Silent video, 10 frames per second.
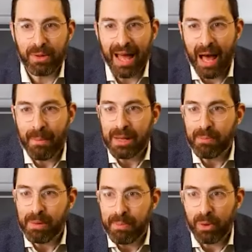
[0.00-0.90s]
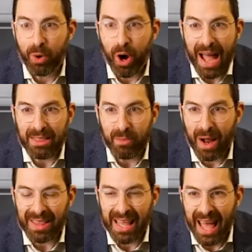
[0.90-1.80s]
how many people were at were
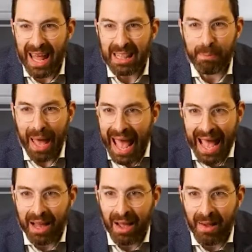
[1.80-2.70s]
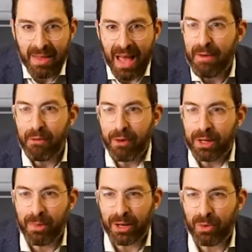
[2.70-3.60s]
at the head of the pack I have a friend
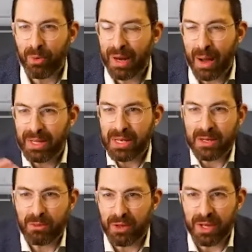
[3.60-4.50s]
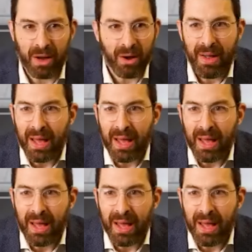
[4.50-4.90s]
of mine who, when I went to Israel for the year,